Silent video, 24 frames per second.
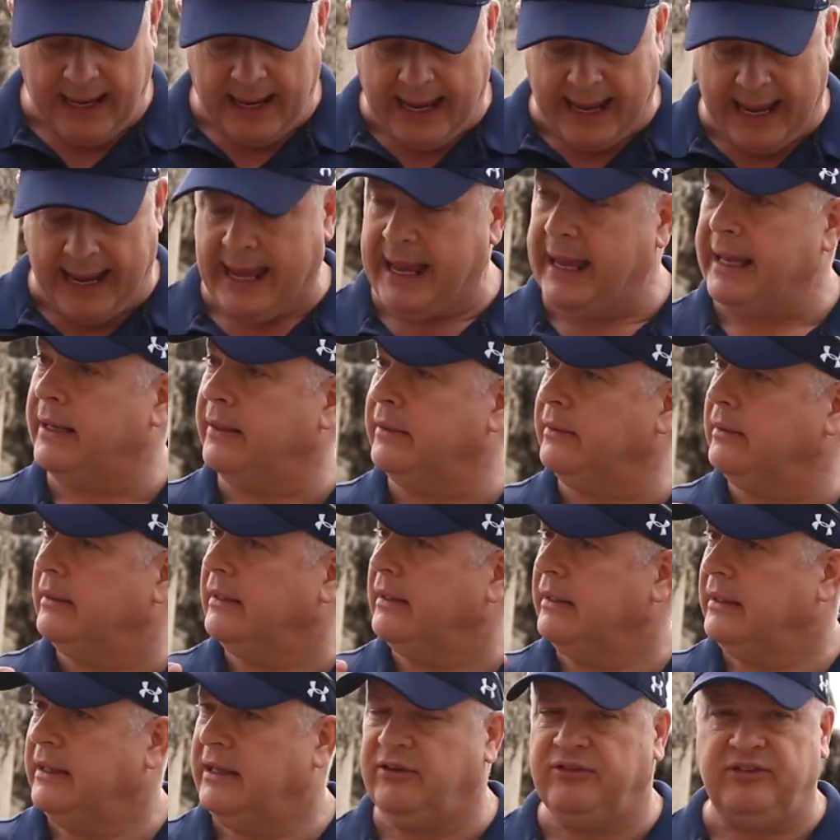and
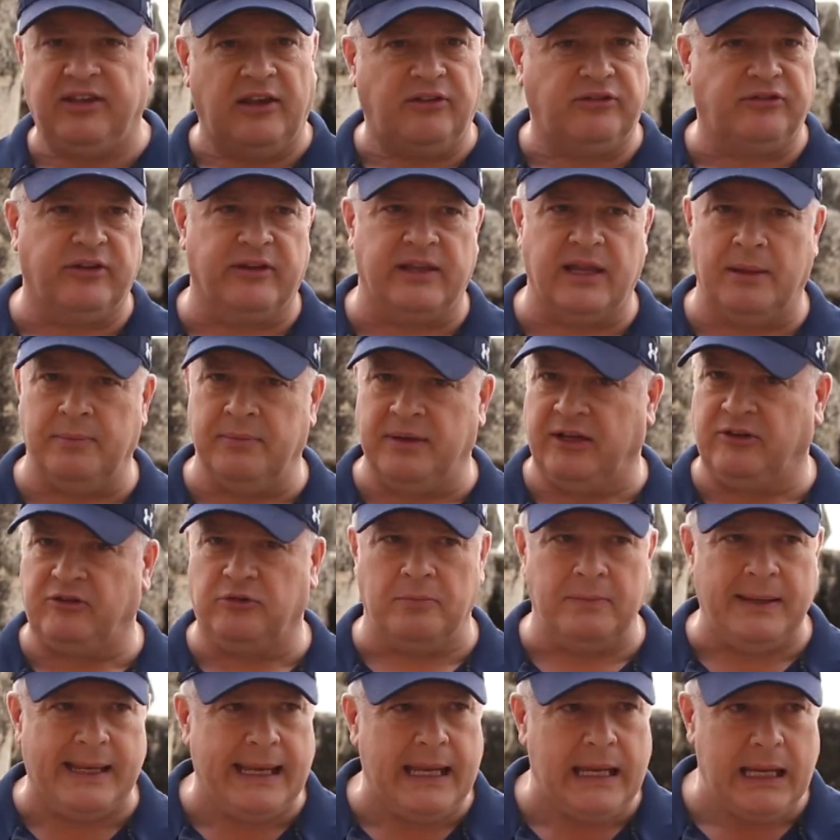he says to them, "It's
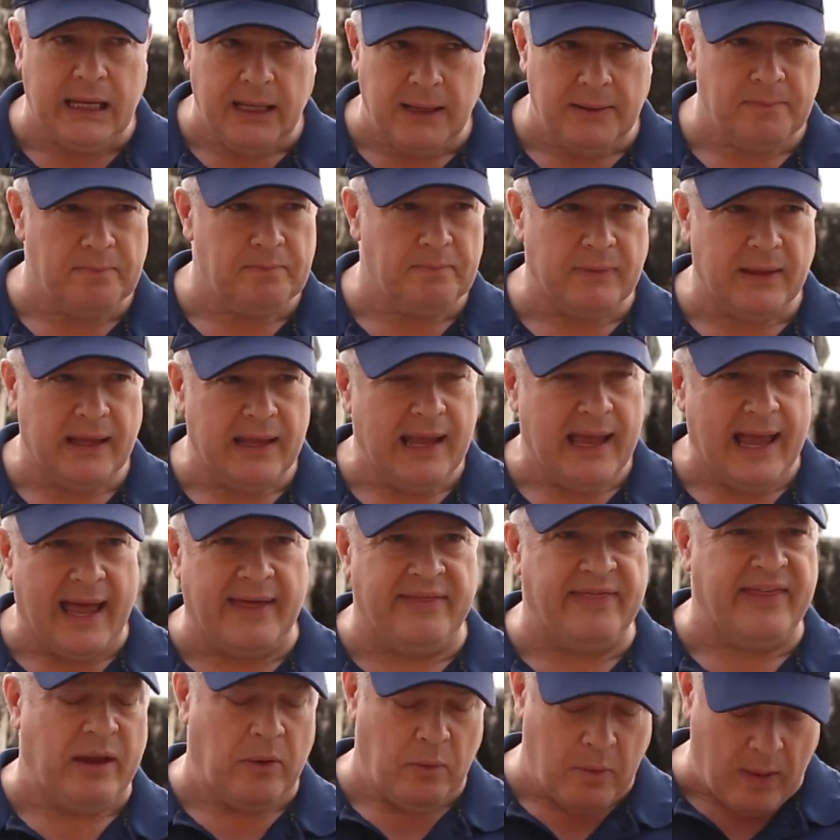me," and they